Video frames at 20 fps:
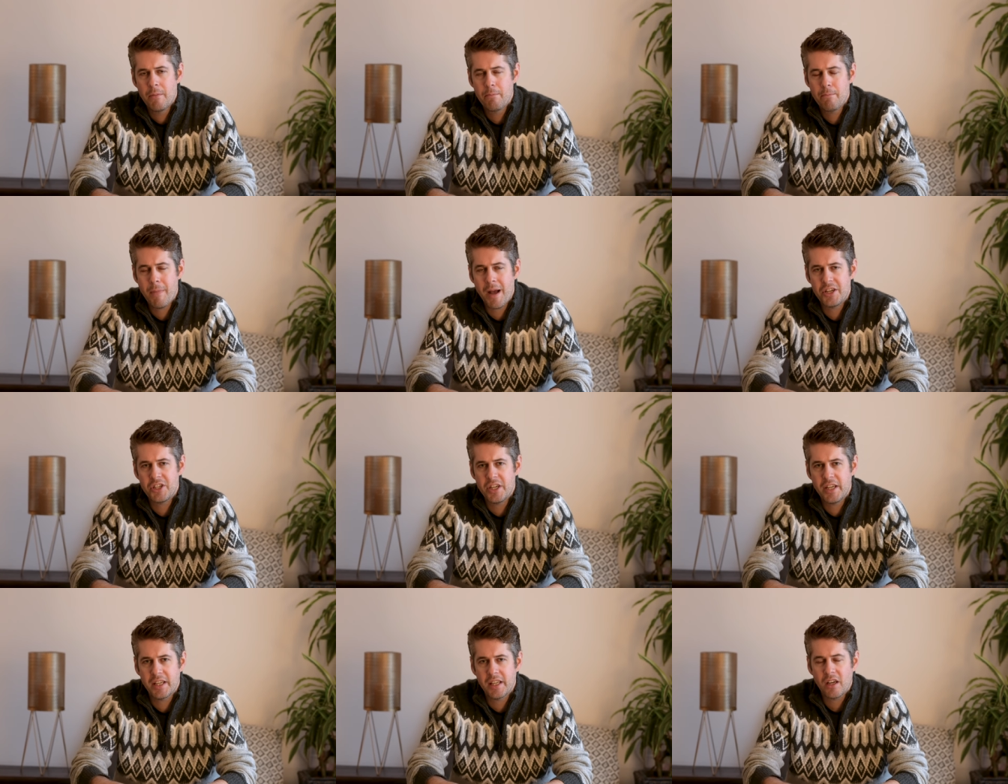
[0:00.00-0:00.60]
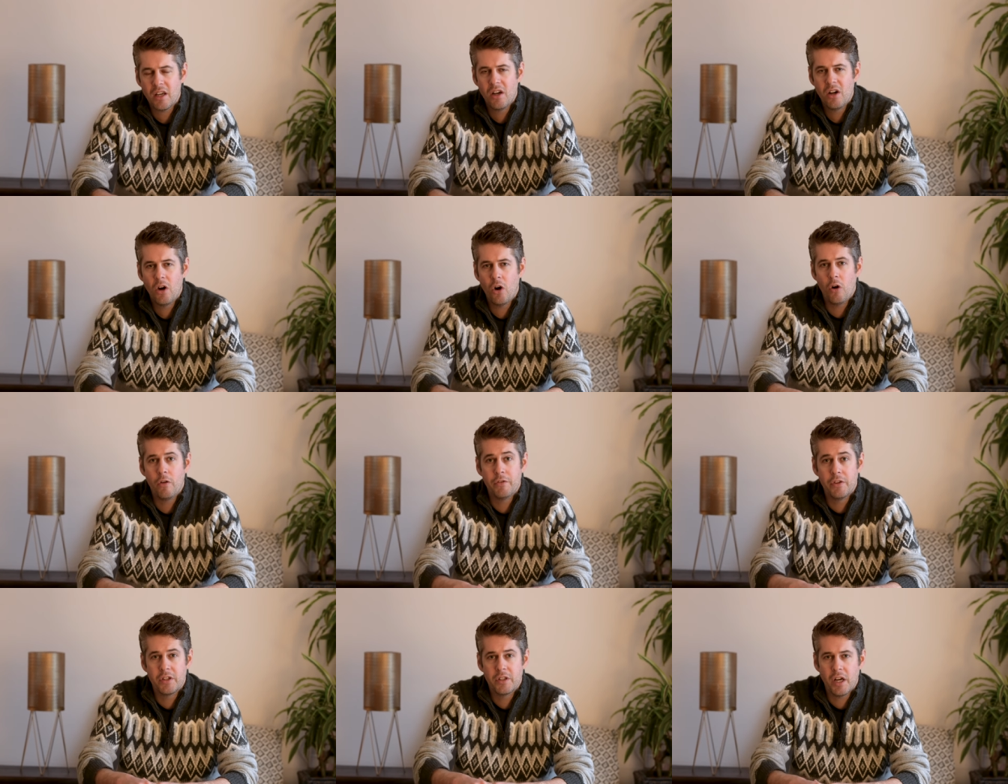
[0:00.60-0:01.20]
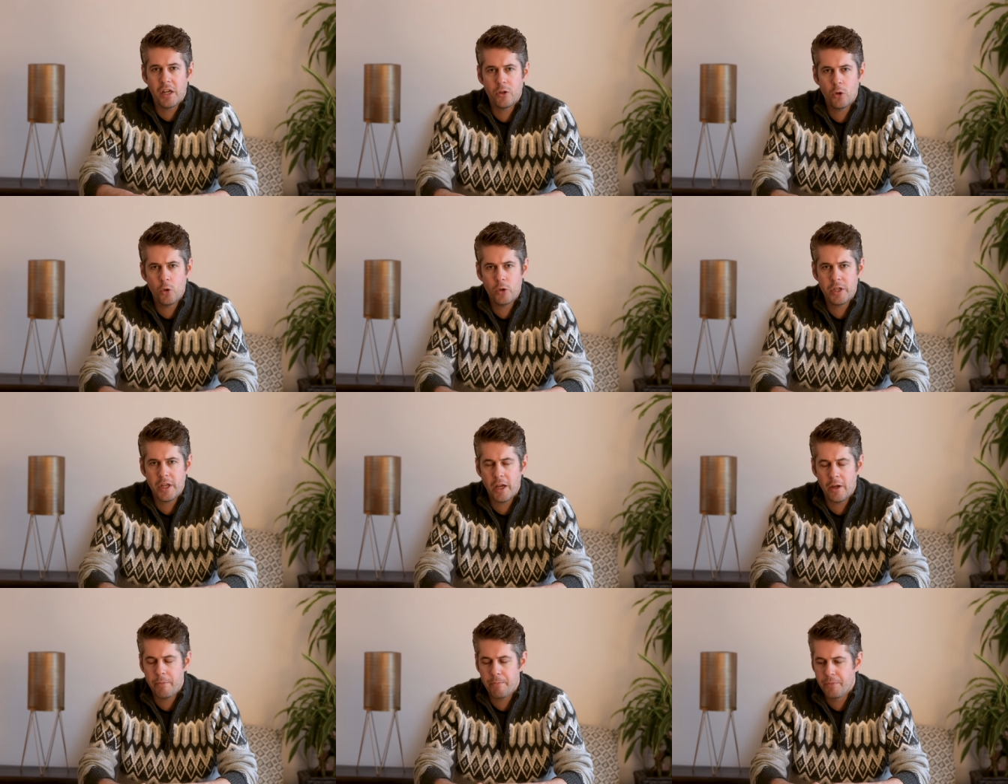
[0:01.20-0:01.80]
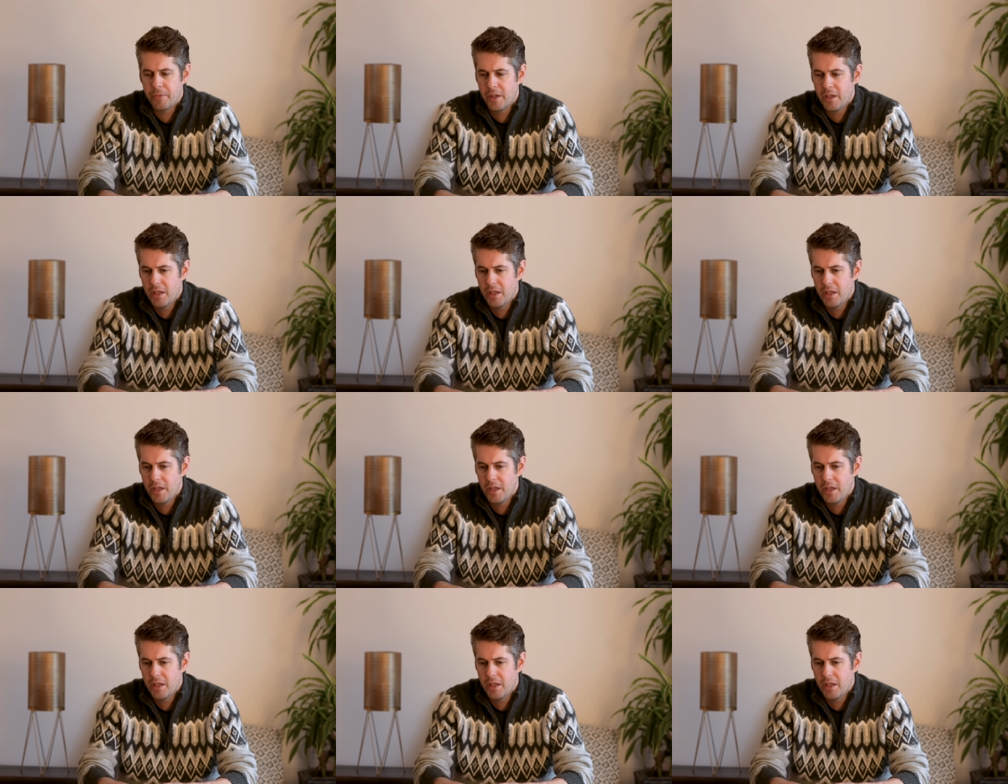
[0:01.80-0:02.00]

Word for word: magic of the Dynaudio.